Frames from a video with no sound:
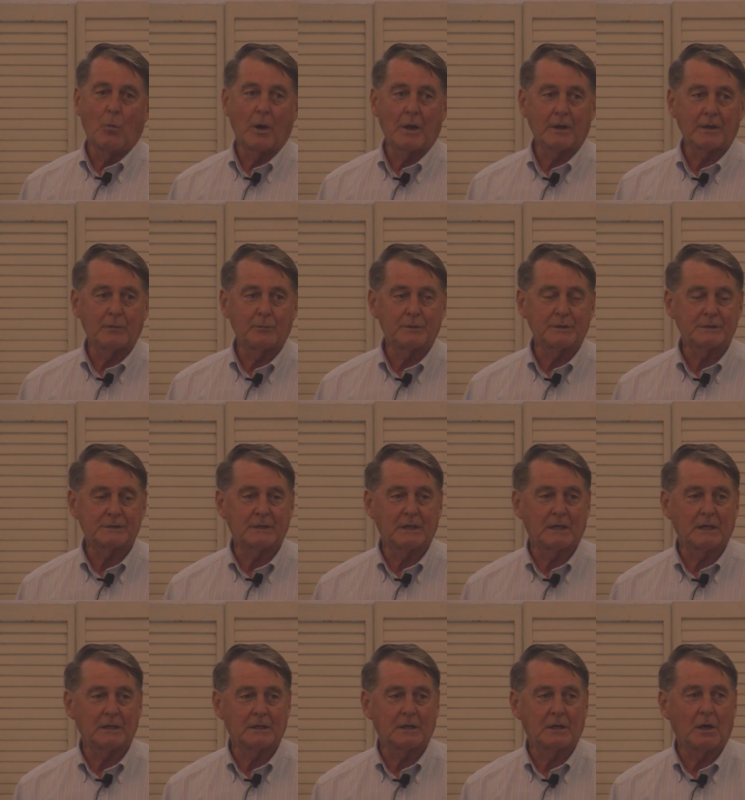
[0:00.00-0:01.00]
One of them was
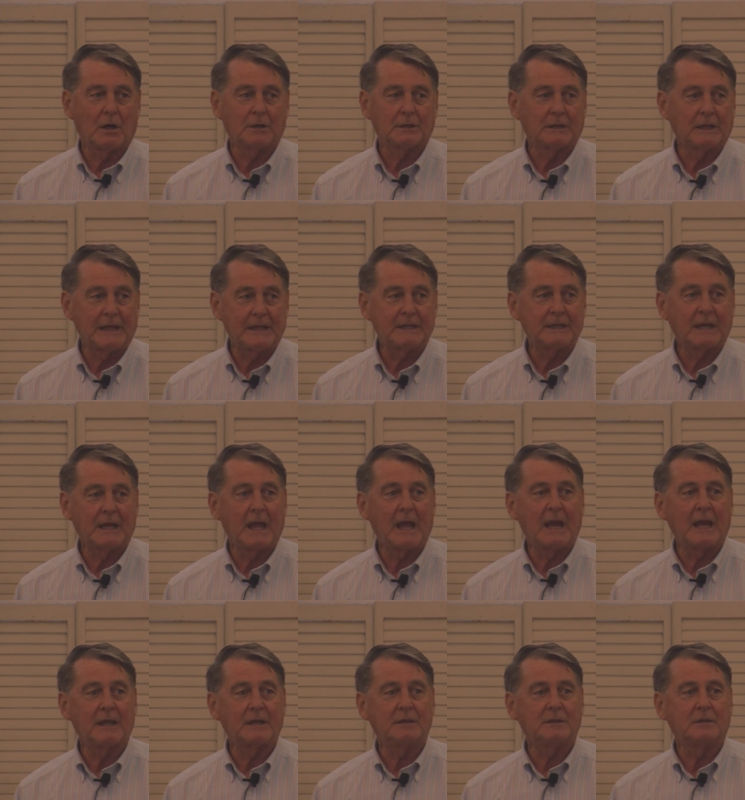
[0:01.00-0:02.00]
uh, called Lend a
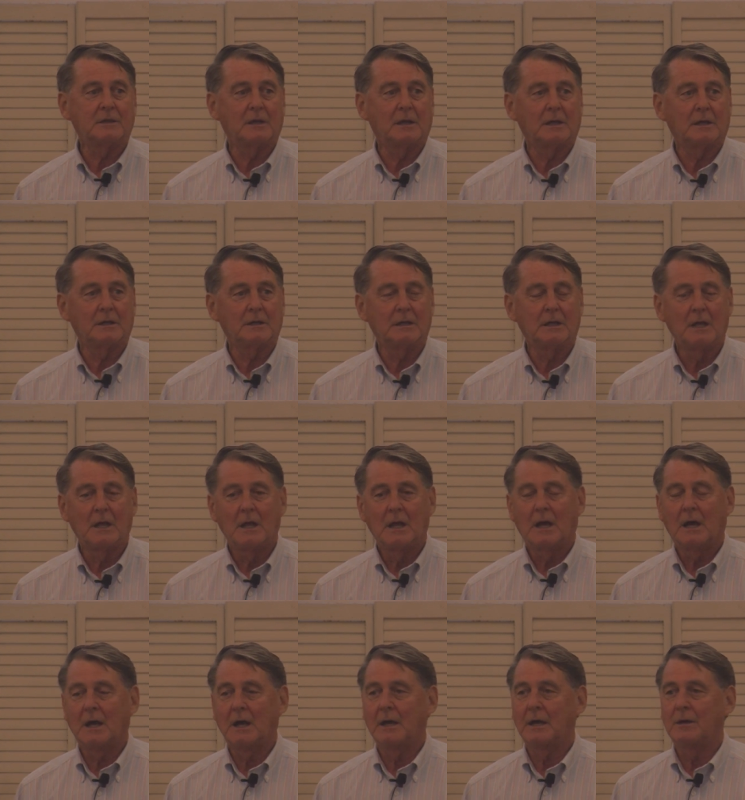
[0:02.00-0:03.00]
Hand, uh,
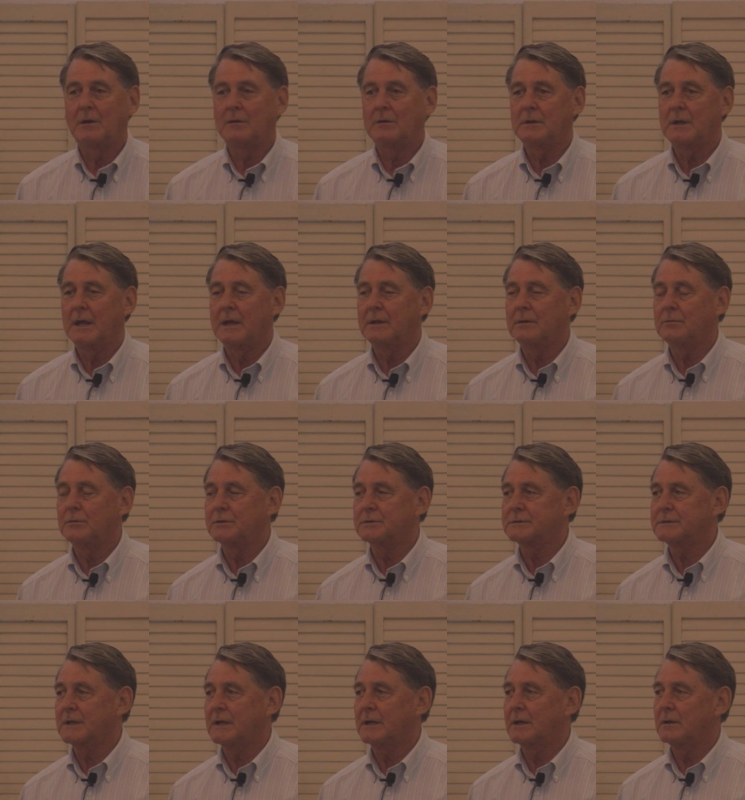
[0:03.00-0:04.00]
uh and it
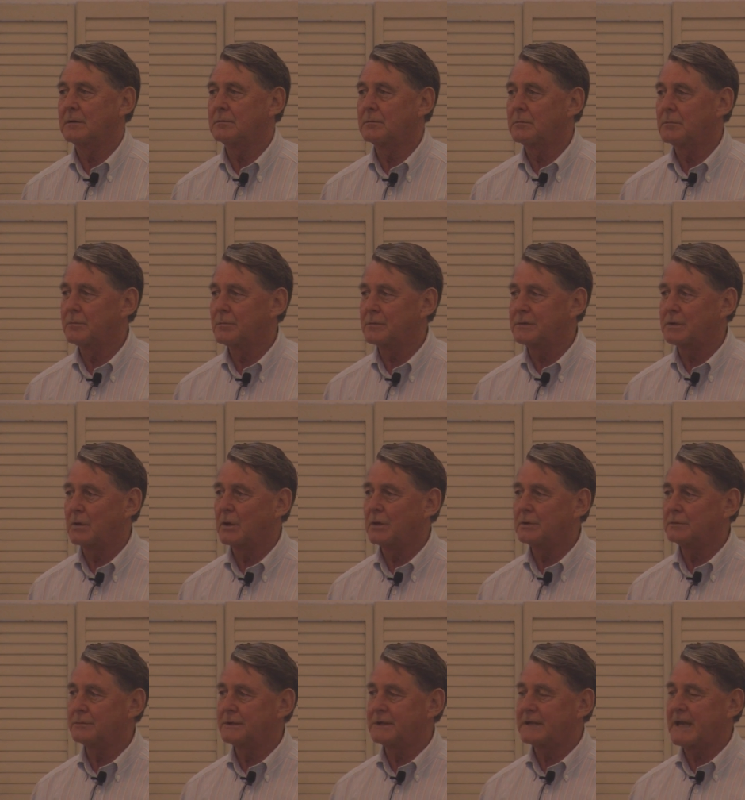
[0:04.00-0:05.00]
was uh, what's
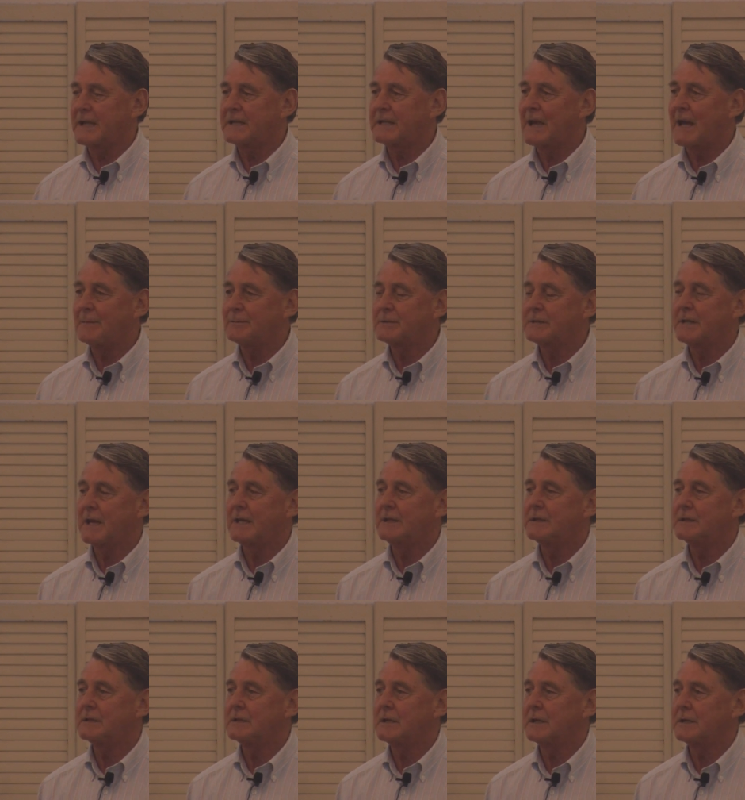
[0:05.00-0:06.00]
called the 10 times
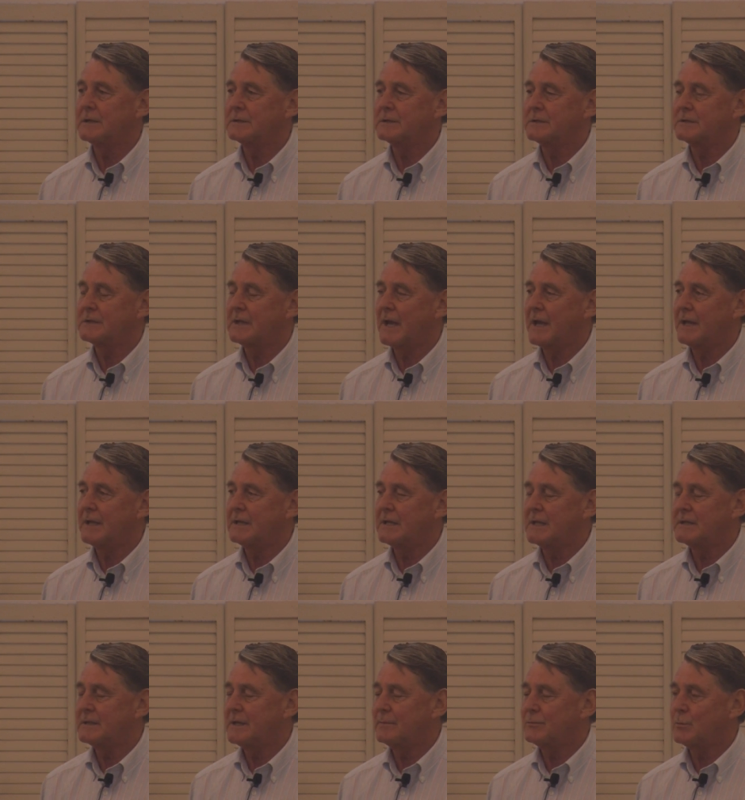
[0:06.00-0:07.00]
10 uh, Society,
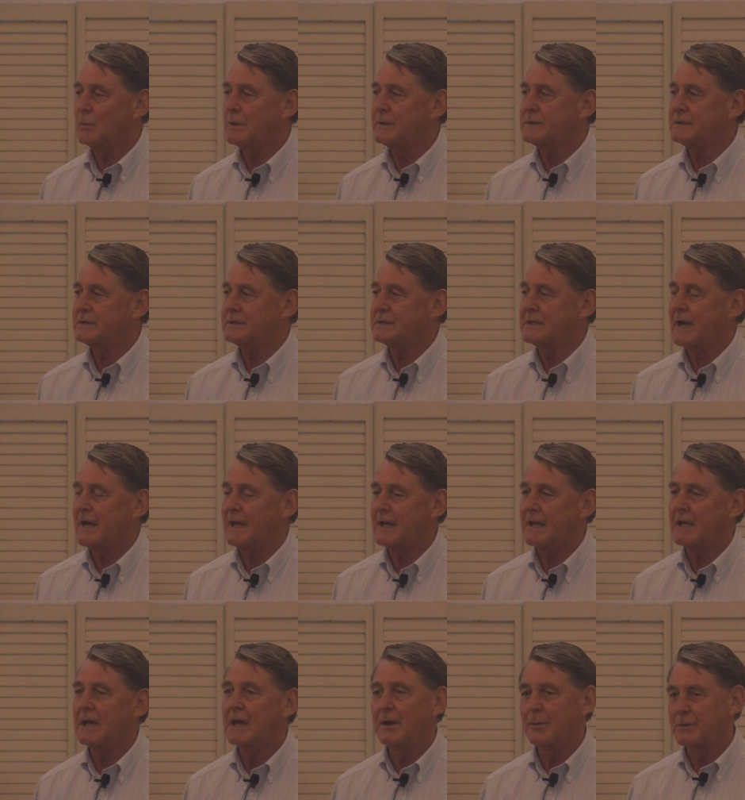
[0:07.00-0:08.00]
10 times 1
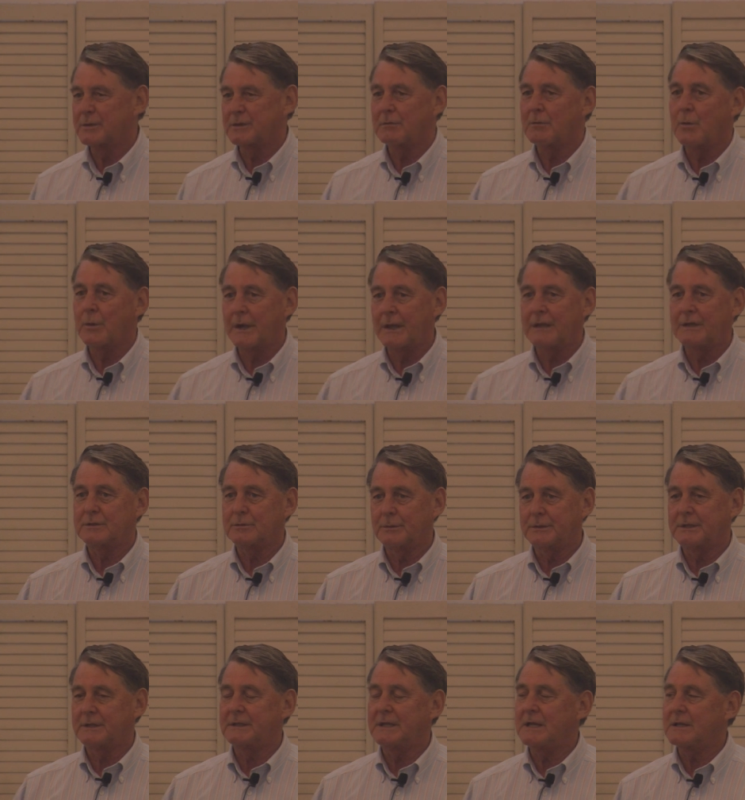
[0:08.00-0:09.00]
Society, which I won't get into
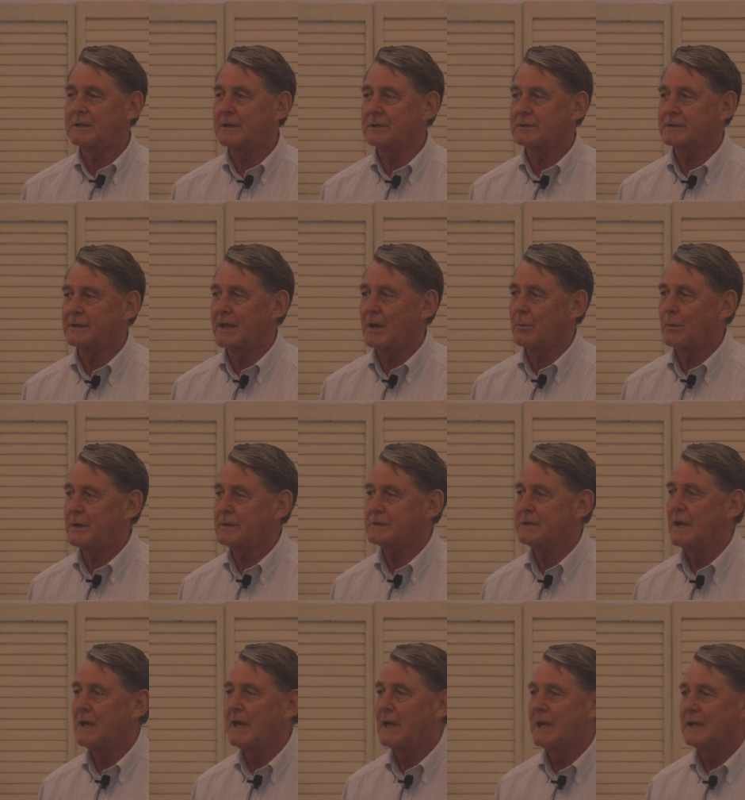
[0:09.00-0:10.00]
what the details of that was,
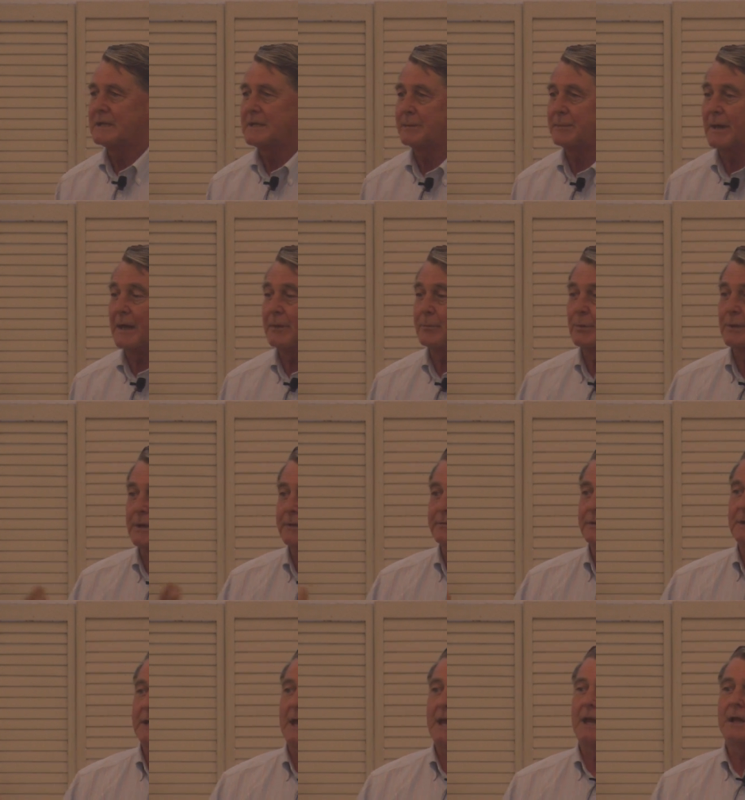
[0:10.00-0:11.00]
except Edward
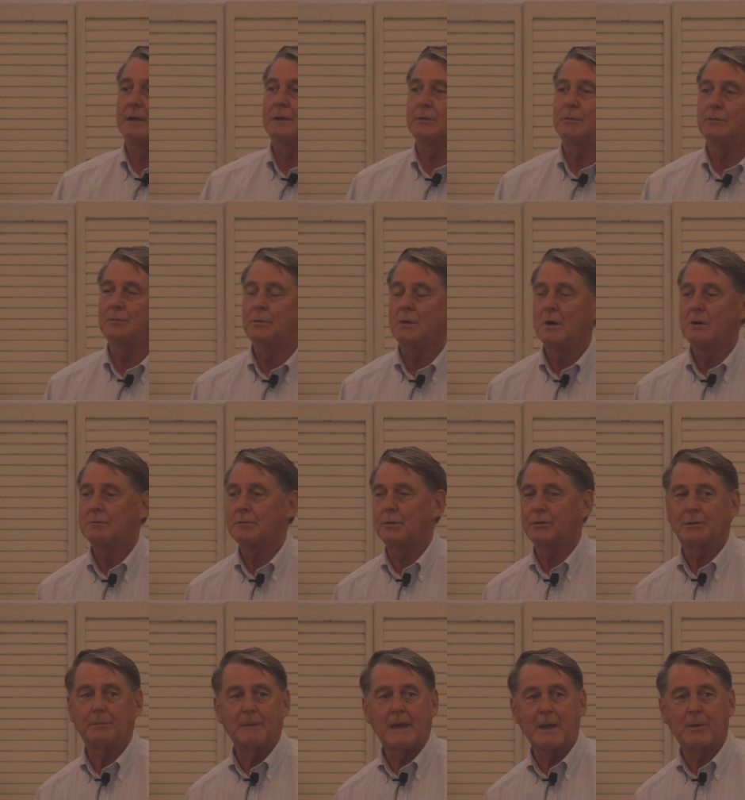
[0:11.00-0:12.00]
Everett Hale, who
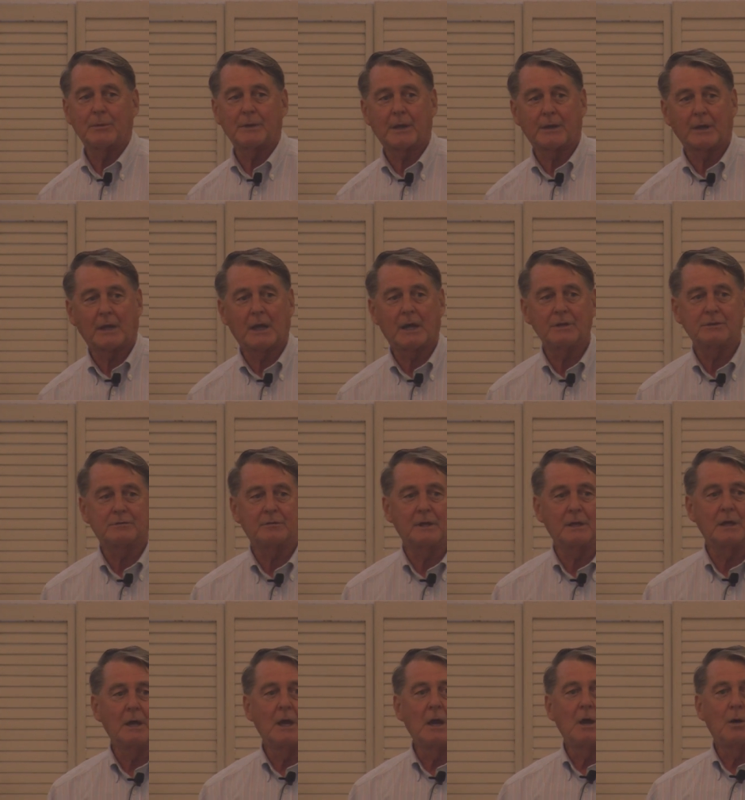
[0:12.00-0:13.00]
wrote The Man Without a Country,
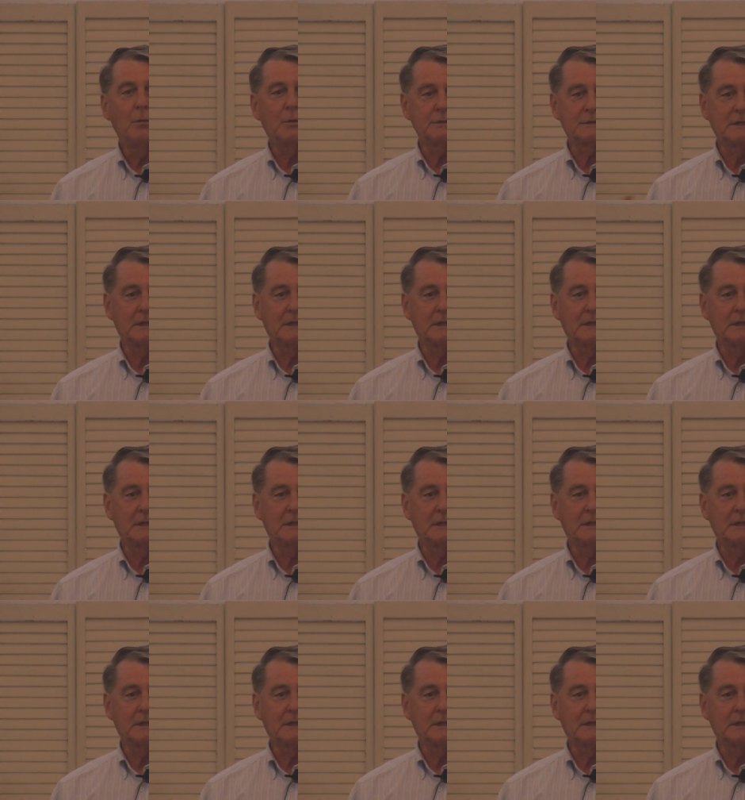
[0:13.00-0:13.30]
was